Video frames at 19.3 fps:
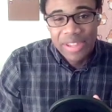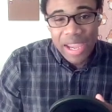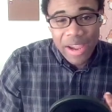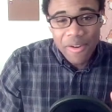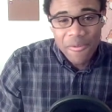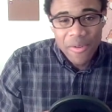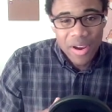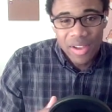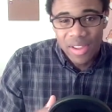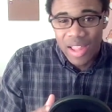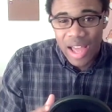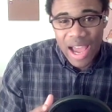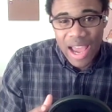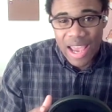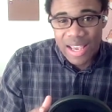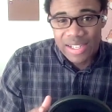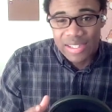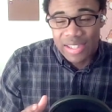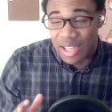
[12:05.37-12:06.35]
They
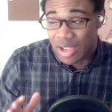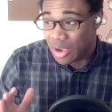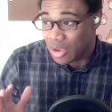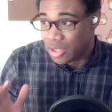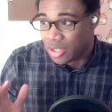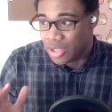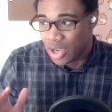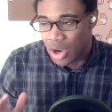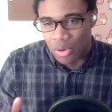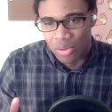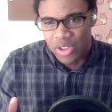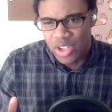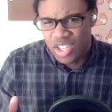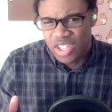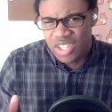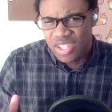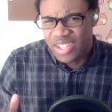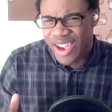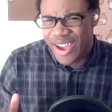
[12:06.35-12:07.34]
realized, yo,
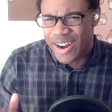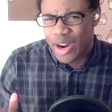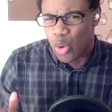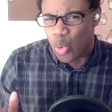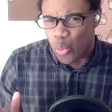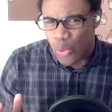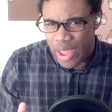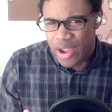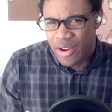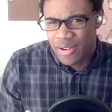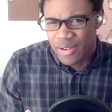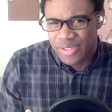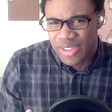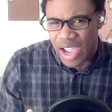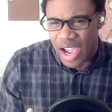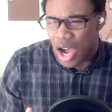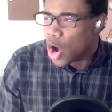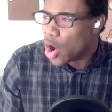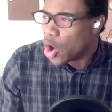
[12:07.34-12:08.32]
this is kind of weird
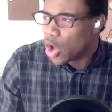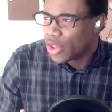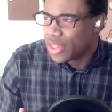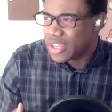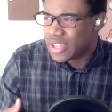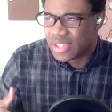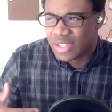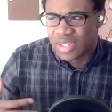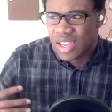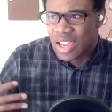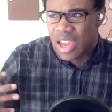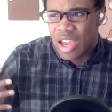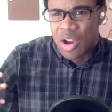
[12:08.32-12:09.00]
that all this